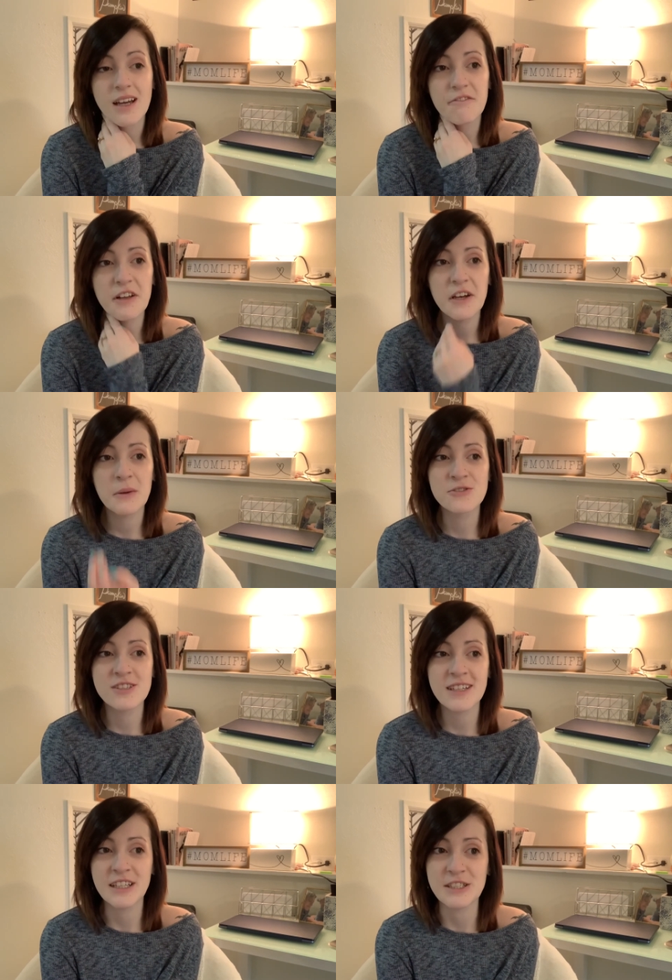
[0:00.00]
felt like I was
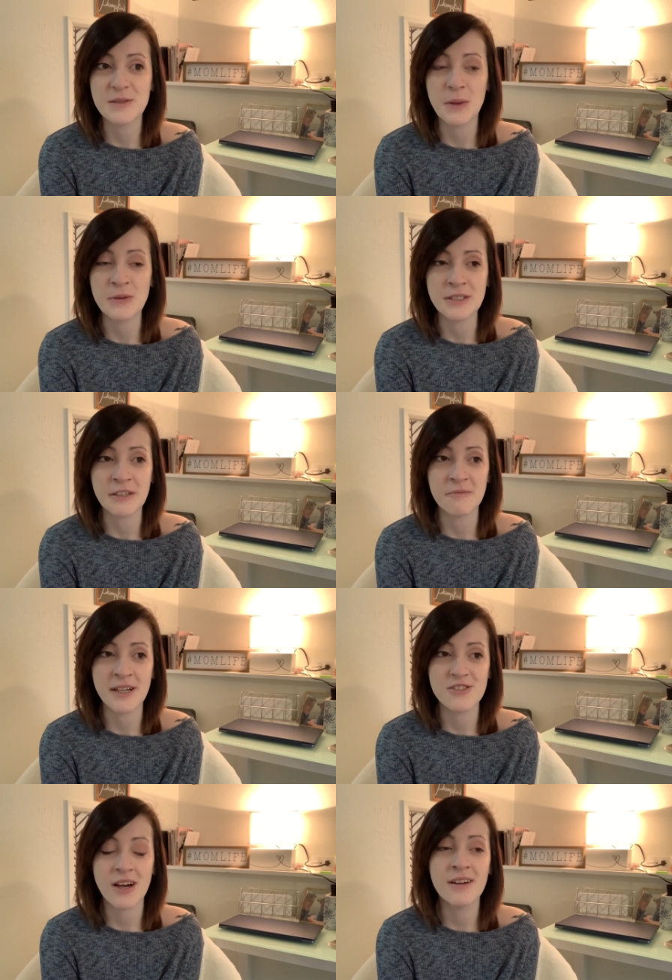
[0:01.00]
just like disposing of
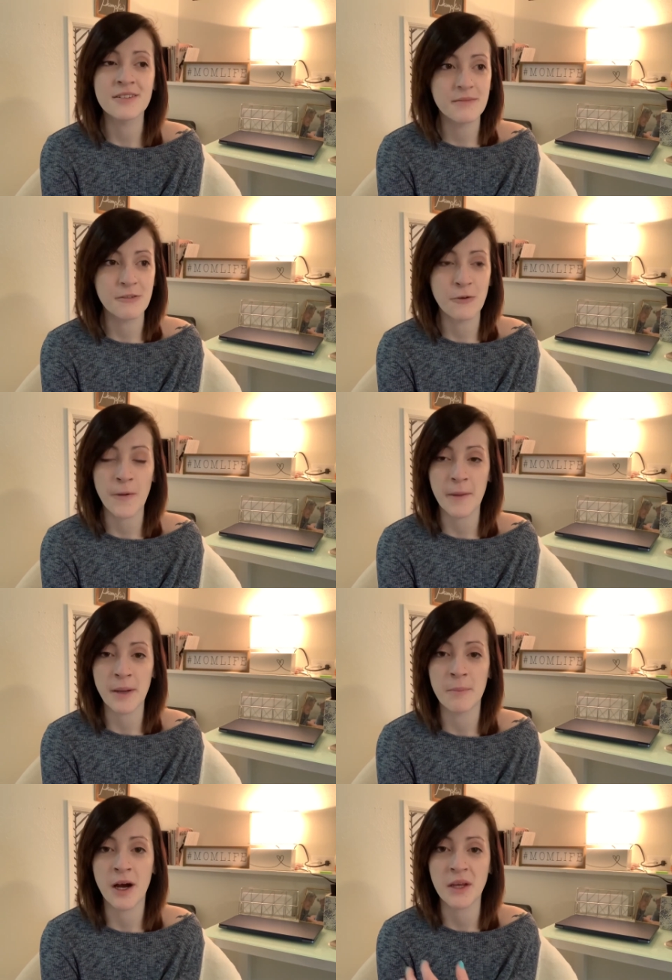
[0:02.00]
my child before like my
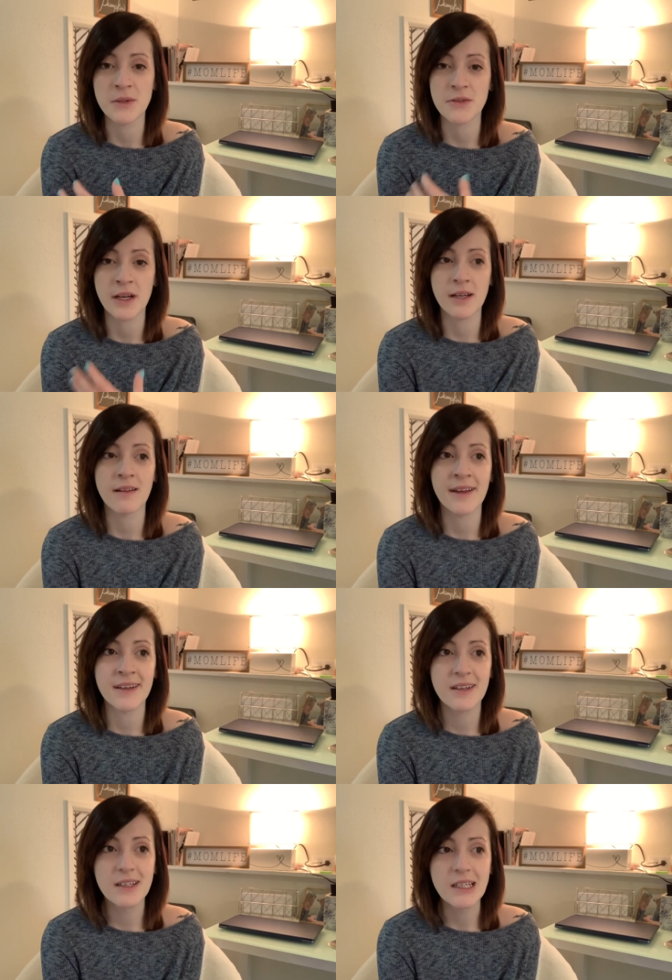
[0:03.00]
body was ready to
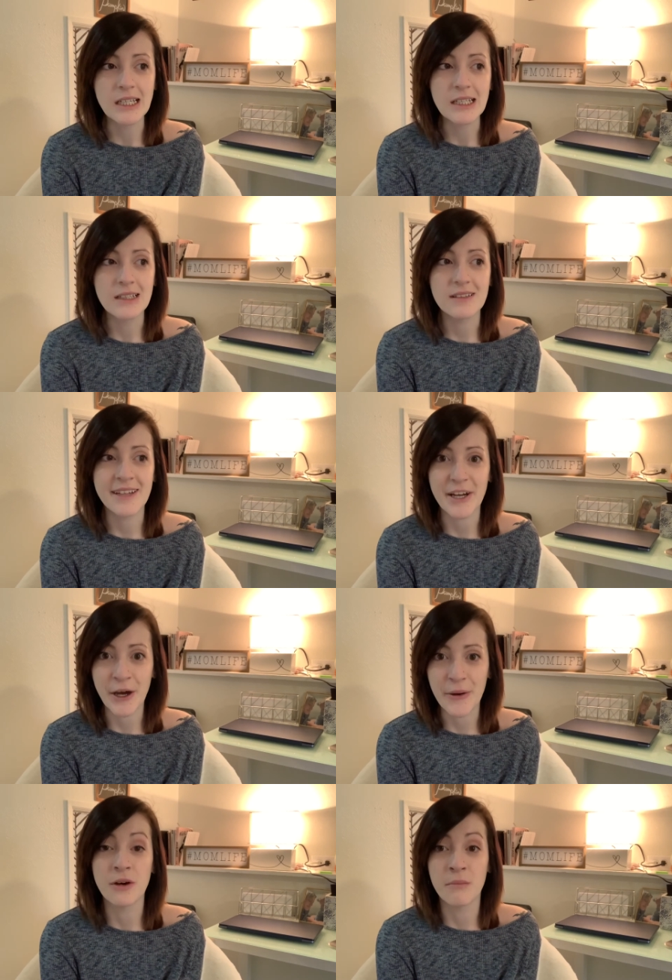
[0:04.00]
like let
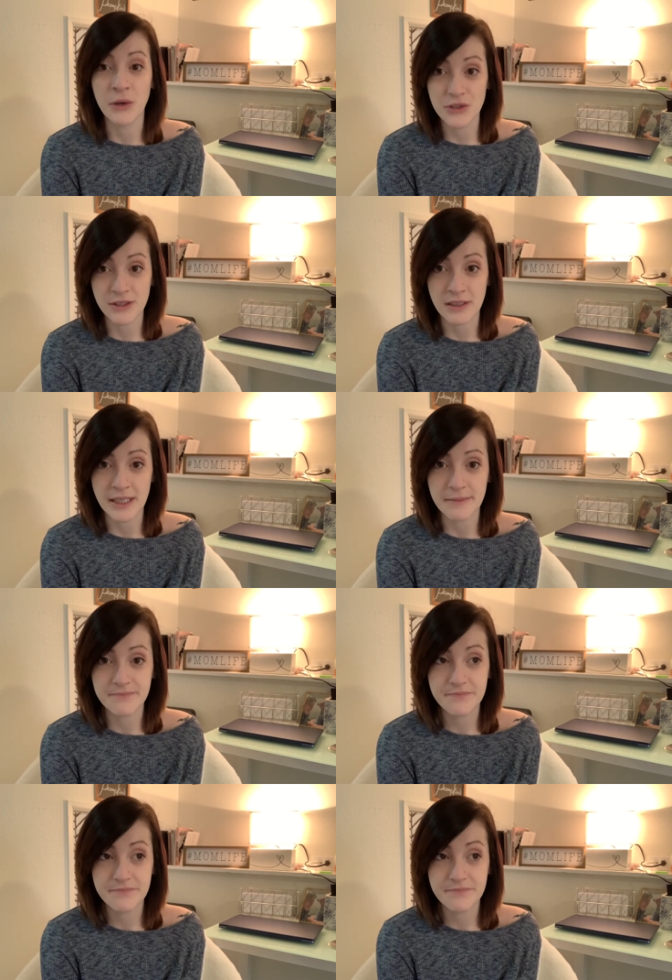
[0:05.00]
go. Emotionally,